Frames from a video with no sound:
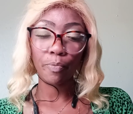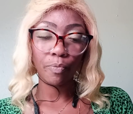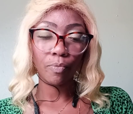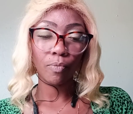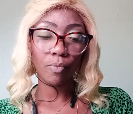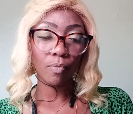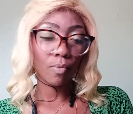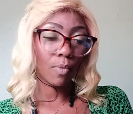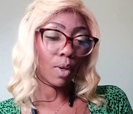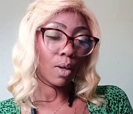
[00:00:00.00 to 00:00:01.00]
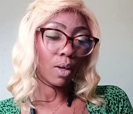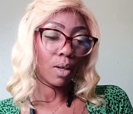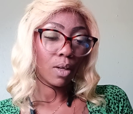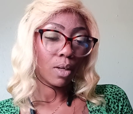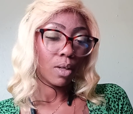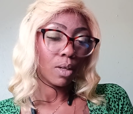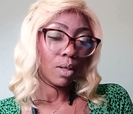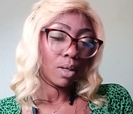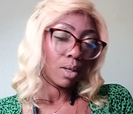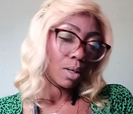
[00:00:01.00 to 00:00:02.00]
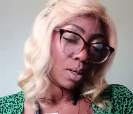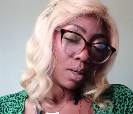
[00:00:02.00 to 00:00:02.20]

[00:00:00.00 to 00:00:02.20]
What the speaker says: Nobody speaks.